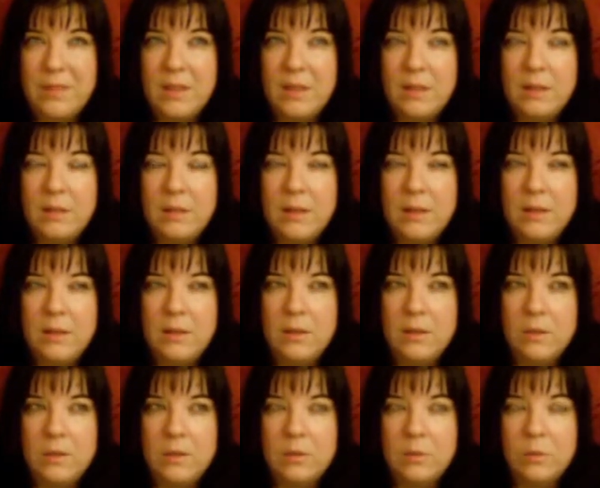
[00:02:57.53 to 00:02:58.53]
I don't like to
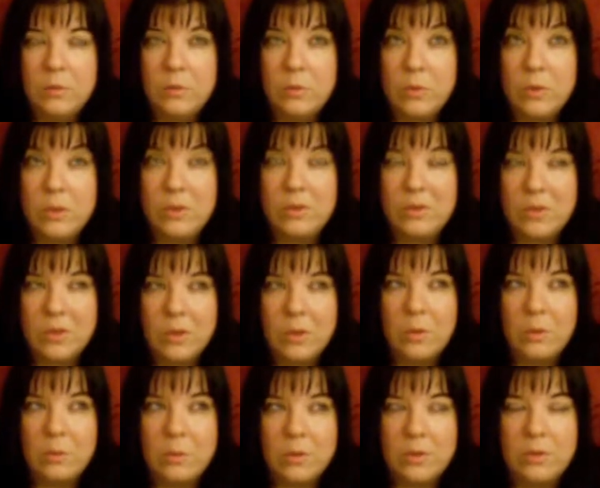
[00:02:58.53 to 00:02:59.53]
use the
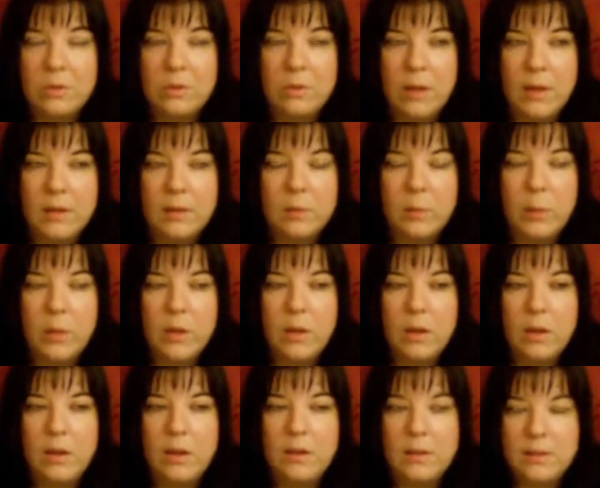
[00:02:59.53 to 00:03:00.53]
term put to rest, but
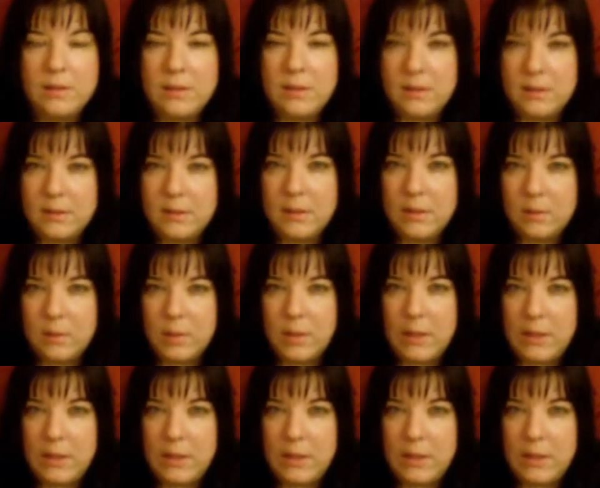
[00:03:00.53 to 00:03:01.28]
in a sense that's what